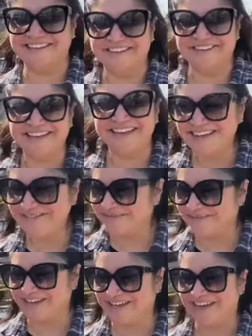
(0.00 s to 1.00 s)
you gave
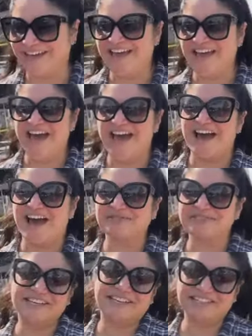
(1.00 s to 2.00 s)
me, I
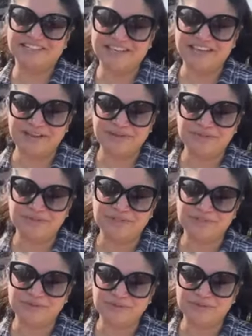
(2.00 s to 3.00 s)
was actually able
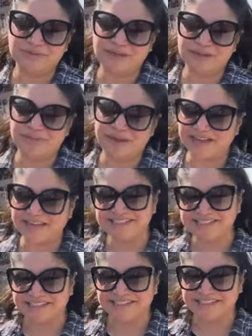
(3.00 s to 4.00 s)
to get back
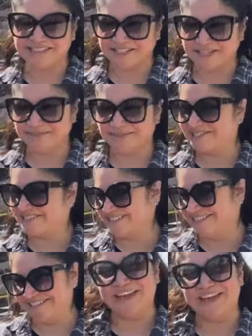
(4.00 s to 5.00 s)
into the gym
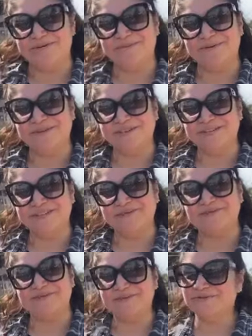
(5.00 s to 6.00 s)
recently and I'm pulling
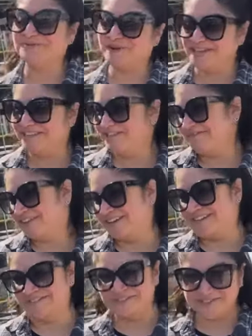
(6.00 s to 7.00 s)
real weight the way I
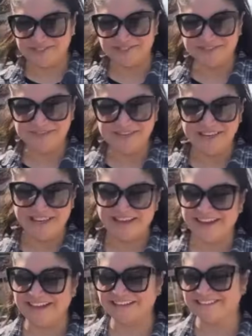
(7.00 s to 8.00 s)
used to. Let's and go.
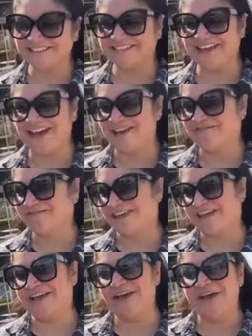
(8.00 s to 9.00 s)
I actually have
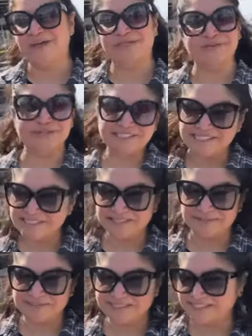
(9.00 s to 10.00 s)
like three
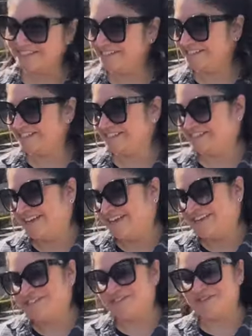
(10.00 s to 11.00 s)
slip discs.
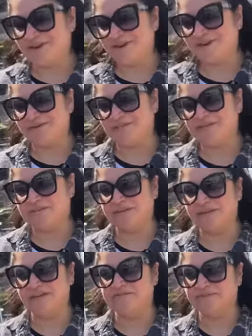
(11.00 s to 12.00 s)
Yeah. So to be
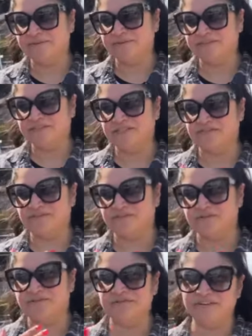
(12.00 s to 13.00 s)
able
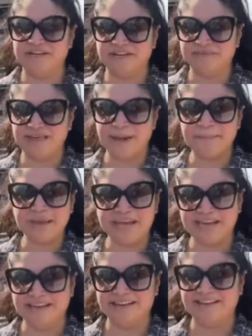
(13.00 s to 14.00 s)
to overcome that
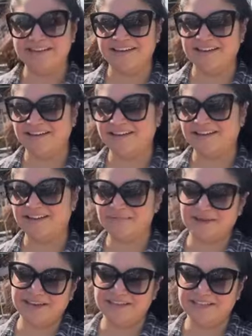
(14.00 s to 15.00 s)
pain and get
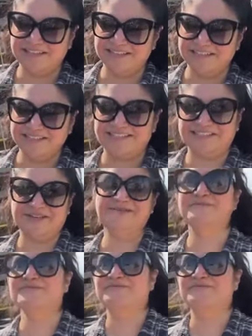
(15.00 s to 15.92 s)
back into the gym